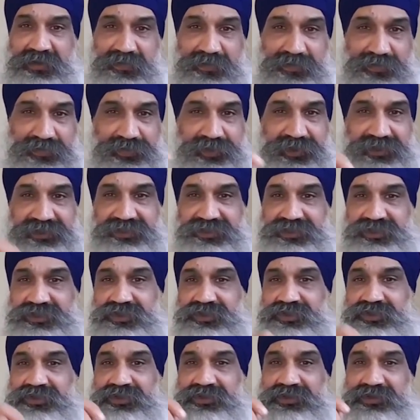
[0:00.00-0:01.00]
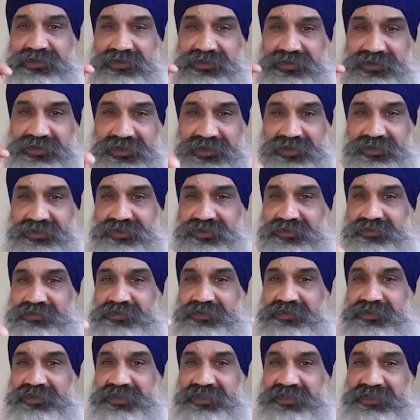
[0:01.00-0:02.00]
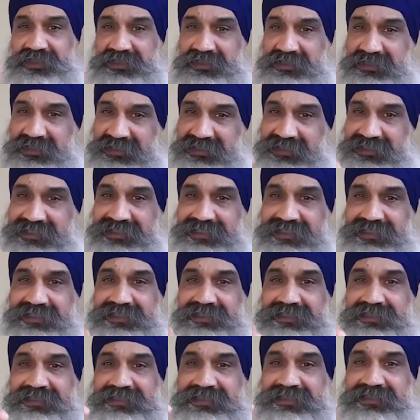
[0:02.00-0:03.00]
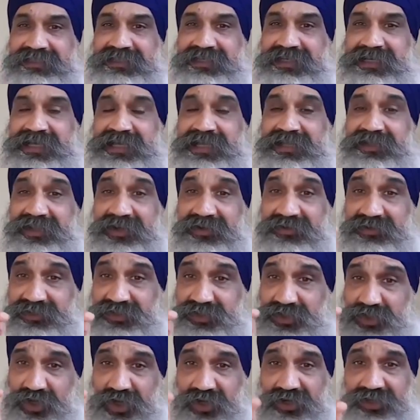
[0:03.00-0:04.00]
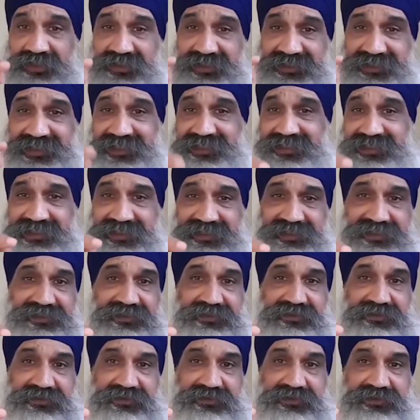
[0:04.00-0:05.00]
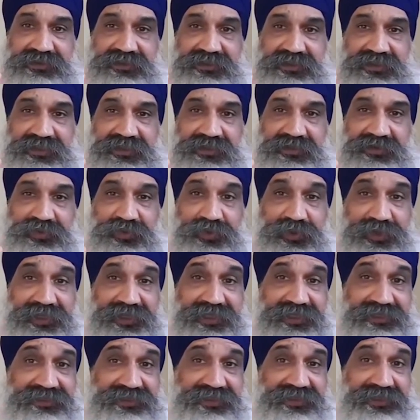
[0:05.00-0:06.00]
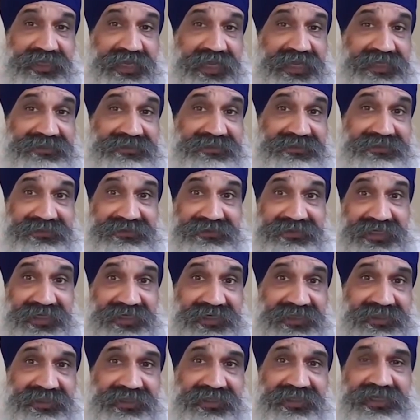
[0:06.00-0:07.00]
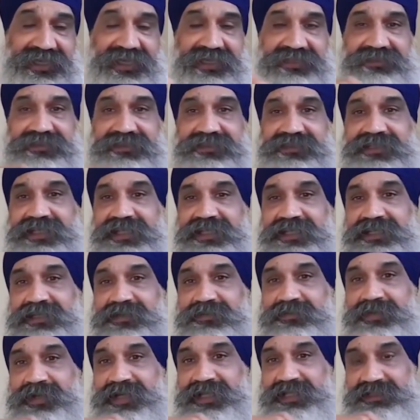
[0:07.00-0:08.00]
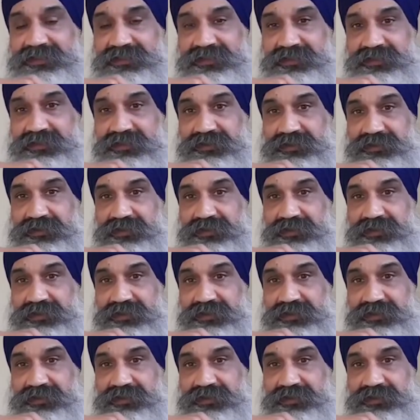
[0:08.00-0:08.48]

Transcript: Bristol, Dewsbury, Leeds. There is not a city where this kind of thing hasn't taken place.